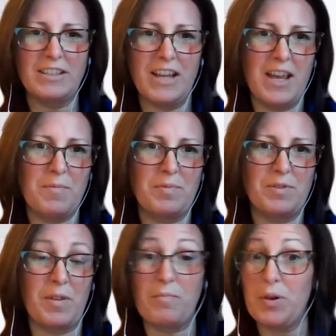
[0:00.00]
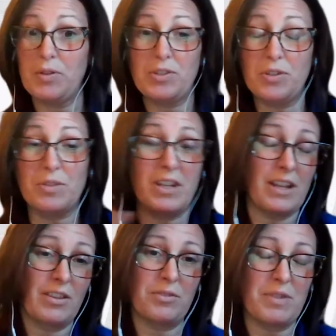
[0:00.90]
types in both
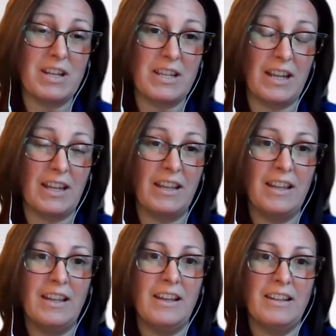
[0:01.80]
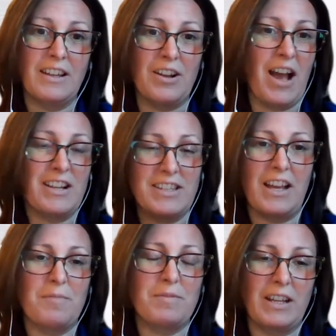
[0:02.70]
2D and 3D? How does
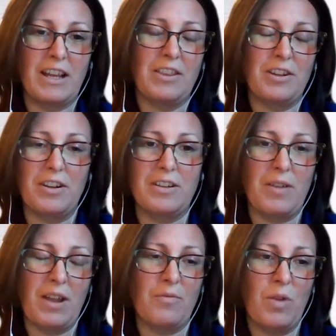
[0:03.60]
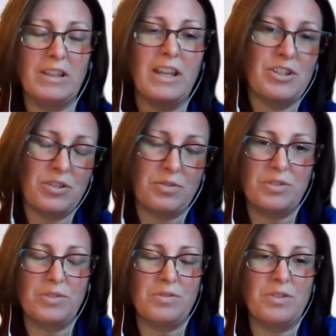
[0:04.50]
that come together, and what led you
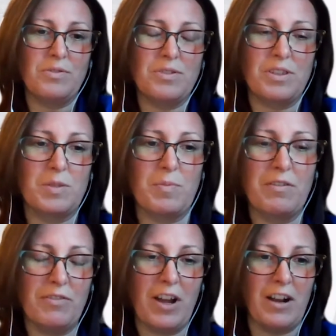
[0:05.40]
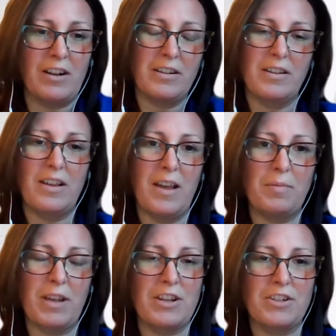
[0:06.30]
to use the SpinFire
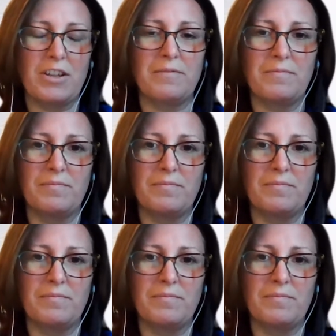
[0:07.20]
application?